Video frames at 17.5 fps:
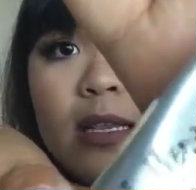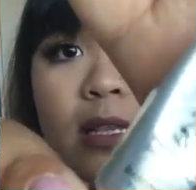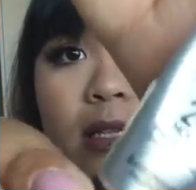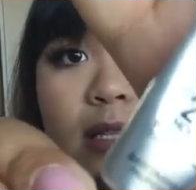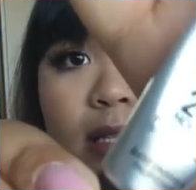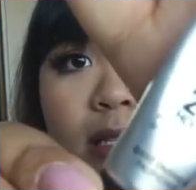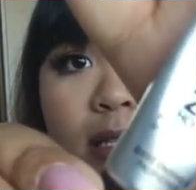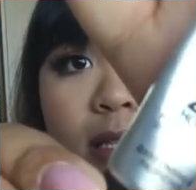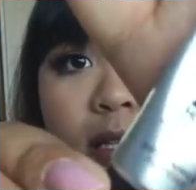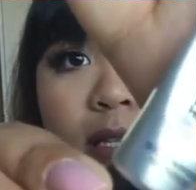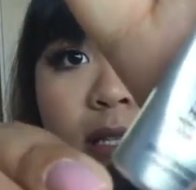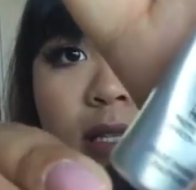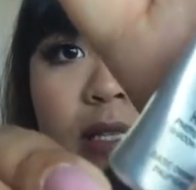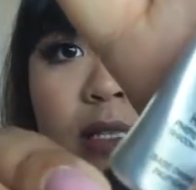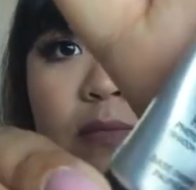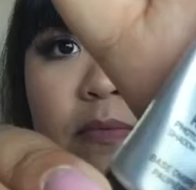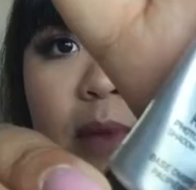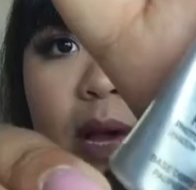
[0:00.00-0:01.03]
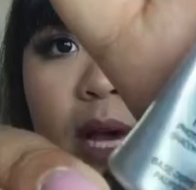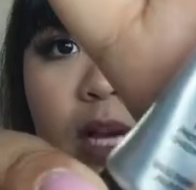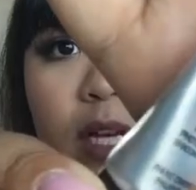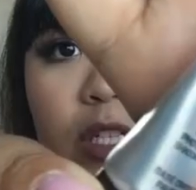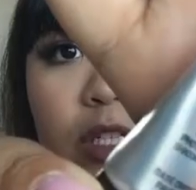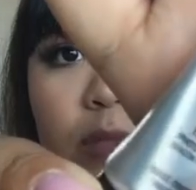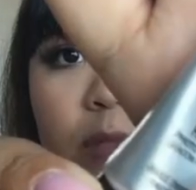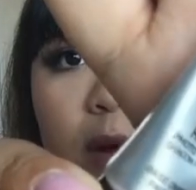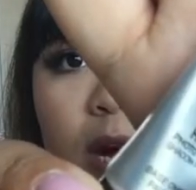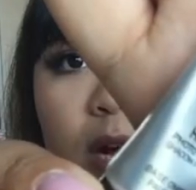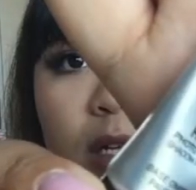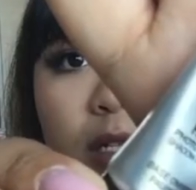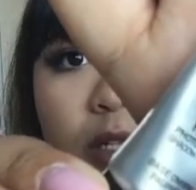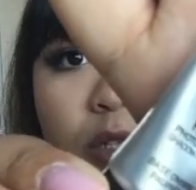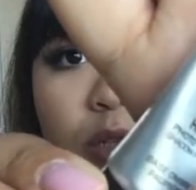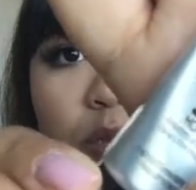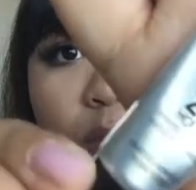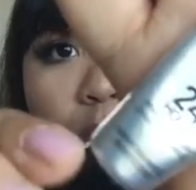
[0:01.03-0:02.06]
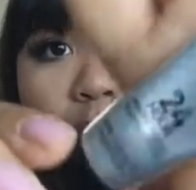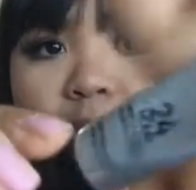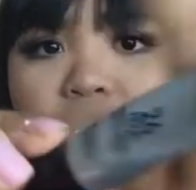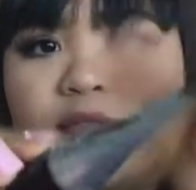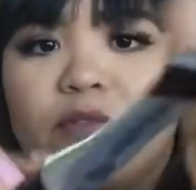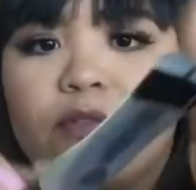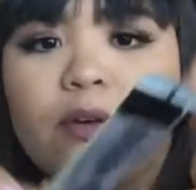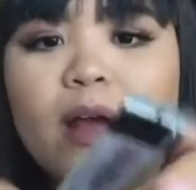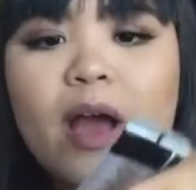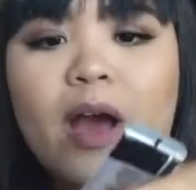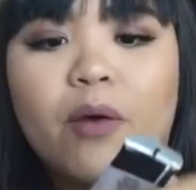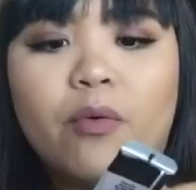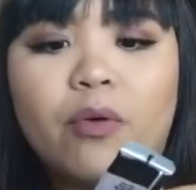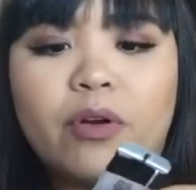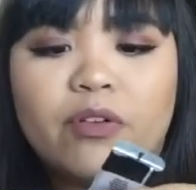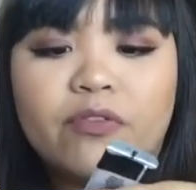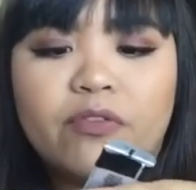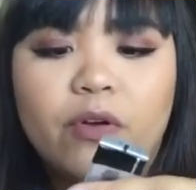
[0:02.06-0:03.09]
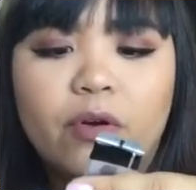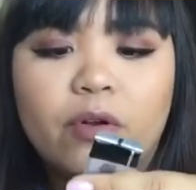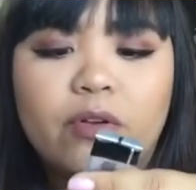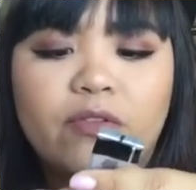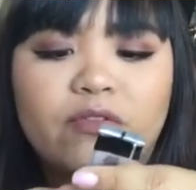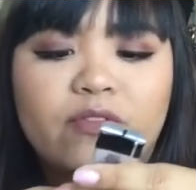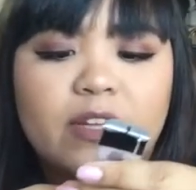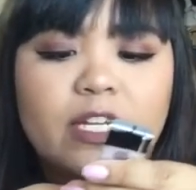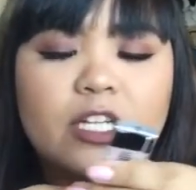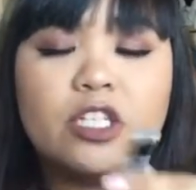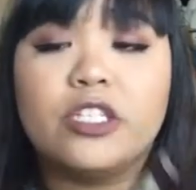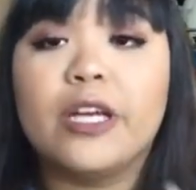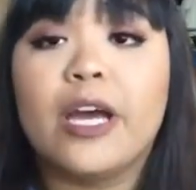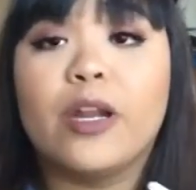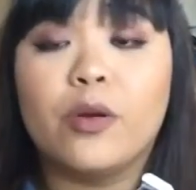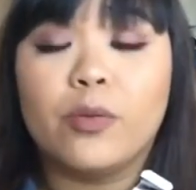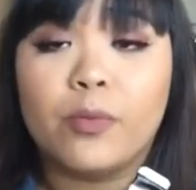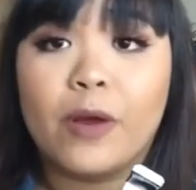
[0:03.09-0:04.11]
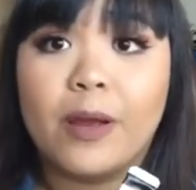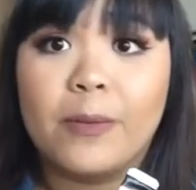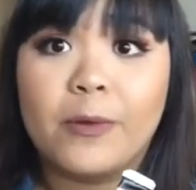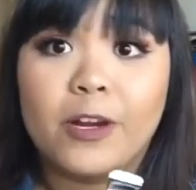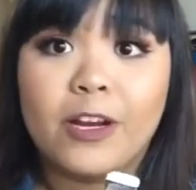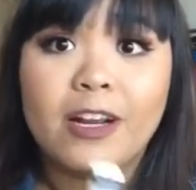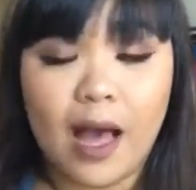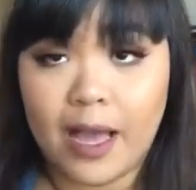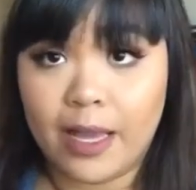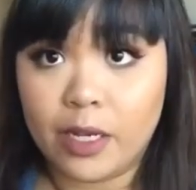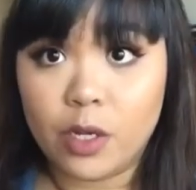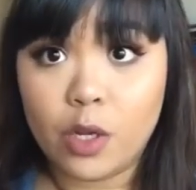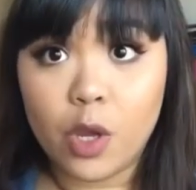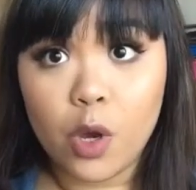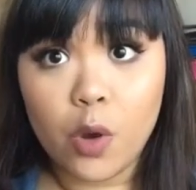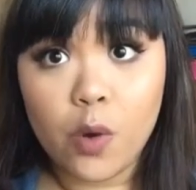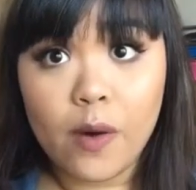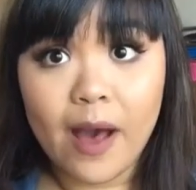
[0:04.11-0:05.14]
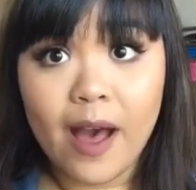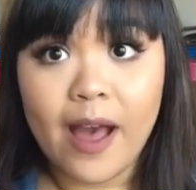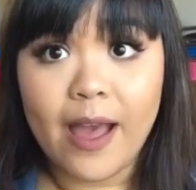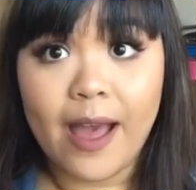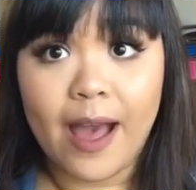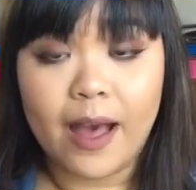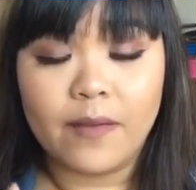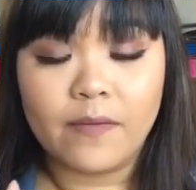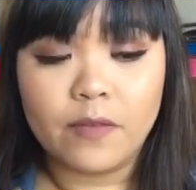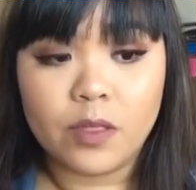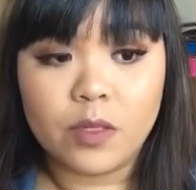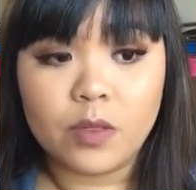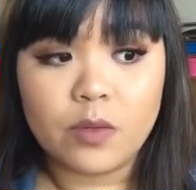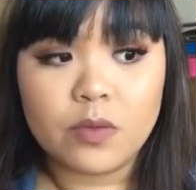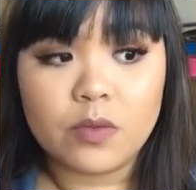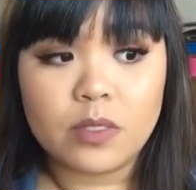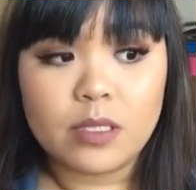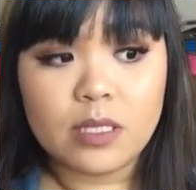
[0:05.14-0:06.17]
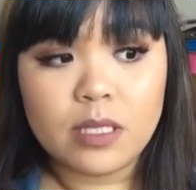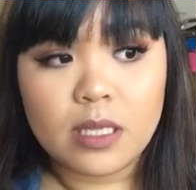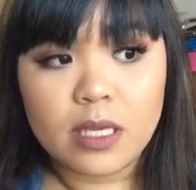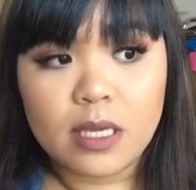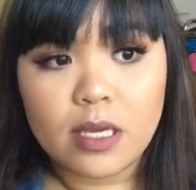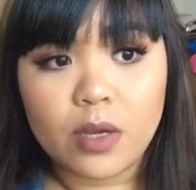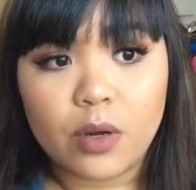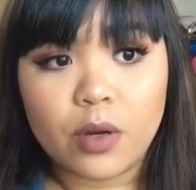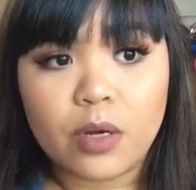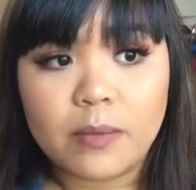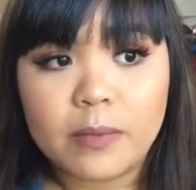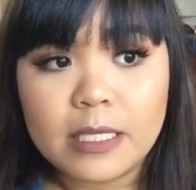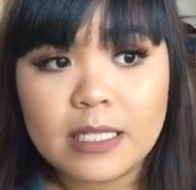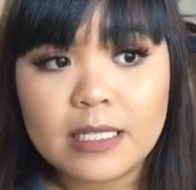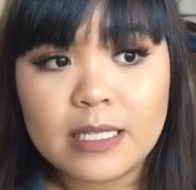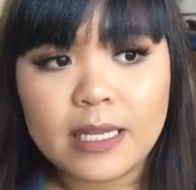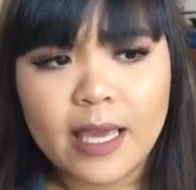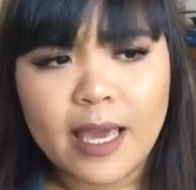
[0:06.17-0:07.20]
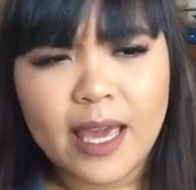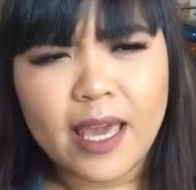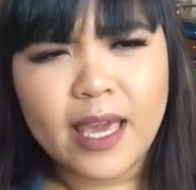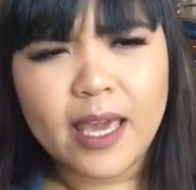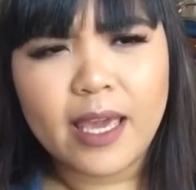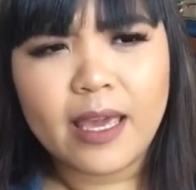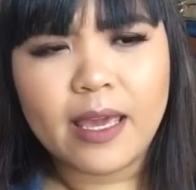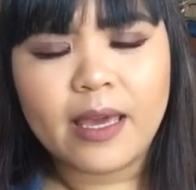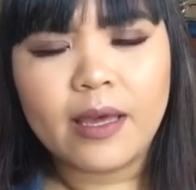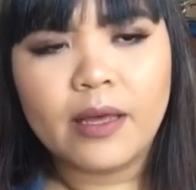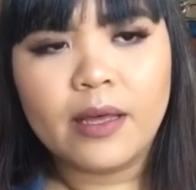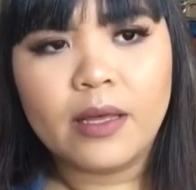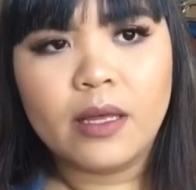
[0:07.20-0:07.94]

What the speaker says: This is the Smashbox 24-Hour Photo Finish Shadow Primer. I know I have used the Urban Decay